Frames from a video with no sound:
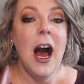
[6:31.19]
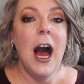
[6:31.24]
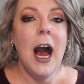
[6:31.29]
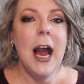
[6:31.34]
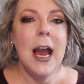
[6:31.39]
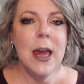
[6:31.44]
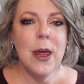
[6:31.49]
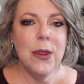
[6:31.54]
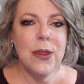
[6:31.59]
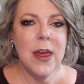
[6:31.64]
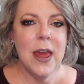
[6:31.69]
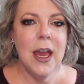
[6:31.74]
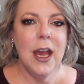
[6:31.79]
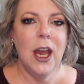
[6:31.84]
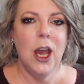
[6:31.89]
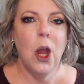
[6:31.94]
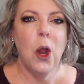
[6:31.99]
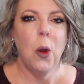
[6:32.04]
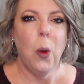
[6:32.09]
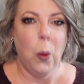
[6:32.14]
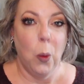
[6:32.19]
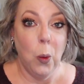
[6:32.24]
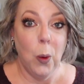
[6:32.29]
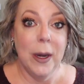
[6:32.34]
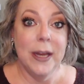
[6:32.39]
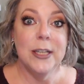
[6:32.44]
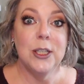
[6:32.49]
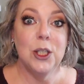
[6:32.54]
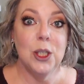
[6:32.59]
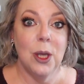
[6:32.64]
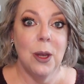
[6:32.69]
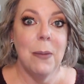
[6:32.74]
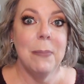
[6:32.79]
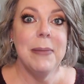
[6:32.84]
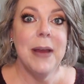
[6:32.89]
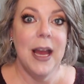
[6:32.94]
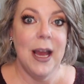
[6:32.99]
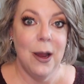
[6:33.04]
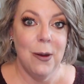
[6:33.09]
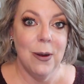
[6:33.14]
I think rich
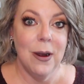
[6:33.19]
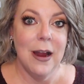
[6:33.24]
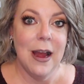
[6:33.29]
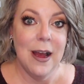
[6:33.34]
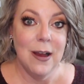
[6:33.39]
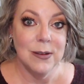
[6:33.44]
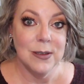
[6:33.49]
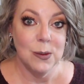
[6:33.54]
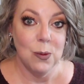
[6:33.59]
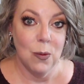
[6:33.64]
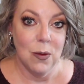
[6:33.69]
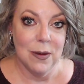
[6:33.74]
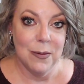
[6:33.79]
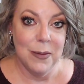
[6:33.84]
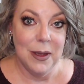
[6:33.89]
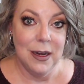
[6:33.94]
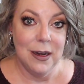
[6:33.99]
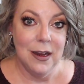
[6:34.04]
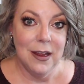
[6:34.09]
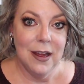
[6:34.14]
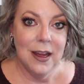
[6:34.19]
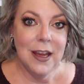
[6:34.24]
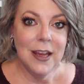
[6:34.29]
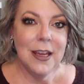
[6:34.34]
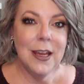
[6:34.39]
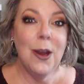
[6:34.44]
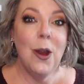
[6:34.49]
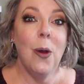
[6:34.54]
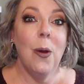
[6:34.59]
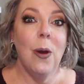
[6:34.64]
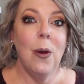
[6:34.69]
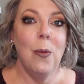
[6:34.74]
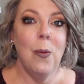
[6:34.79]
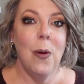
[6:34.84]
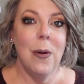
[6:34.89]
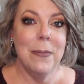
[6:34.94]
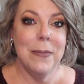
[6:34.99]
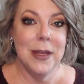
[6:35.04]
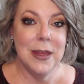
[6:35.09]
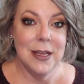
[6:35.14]
powerhouse woman, you know, a
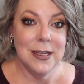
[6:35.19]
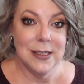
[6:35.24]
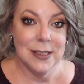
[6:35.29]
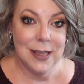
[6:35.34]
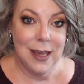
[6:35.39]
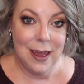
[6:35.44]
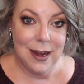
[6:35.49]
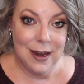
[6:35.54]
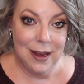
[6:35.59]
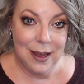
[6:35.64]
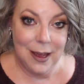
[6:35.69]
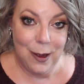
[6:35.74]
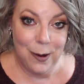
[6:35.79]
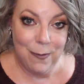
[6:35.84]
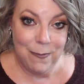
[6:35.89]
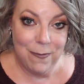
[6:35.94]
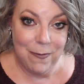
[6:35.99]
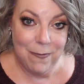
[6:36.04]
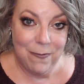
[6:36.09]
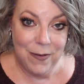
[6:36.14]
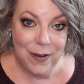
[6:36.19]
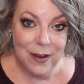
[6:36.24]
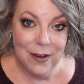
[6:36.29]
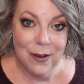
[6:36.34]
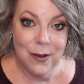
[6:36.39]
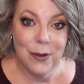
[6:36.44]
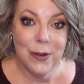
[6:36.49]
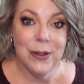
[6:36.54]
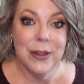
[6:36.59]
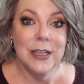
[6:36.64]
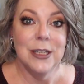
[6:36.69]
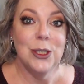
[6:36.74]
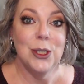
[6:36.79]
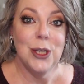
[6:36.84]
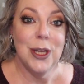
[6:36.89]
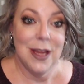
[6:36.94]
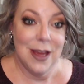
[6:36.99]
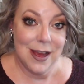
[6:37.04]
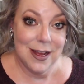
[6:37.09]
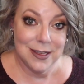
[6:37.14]
woman that's getting out of a vehicle that
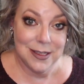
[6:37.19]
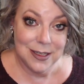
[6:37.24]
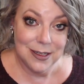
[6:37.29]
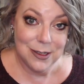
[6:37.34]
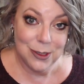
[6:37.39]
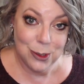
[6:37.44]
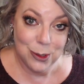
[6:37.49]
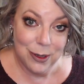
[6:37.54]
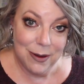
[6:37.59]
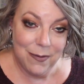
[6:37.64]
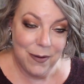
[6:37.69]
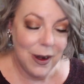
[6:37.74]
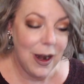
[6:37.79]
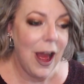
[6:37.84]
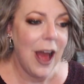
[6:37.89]
she hasn't driven.